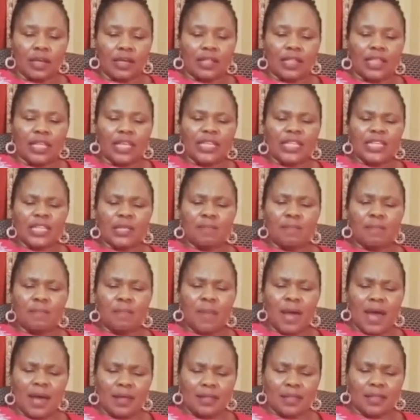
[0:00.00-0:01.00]
This
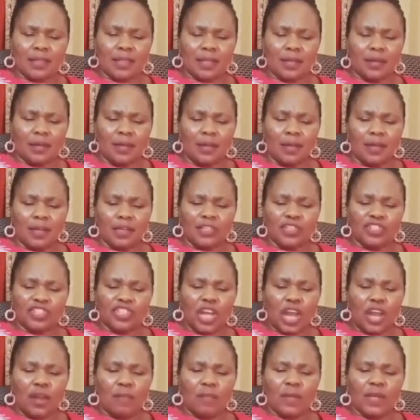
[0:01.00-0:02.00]
month
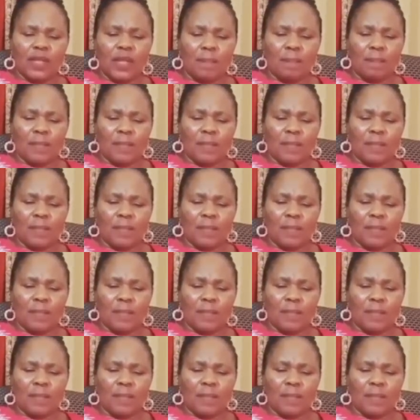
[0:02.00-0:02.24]
shall be the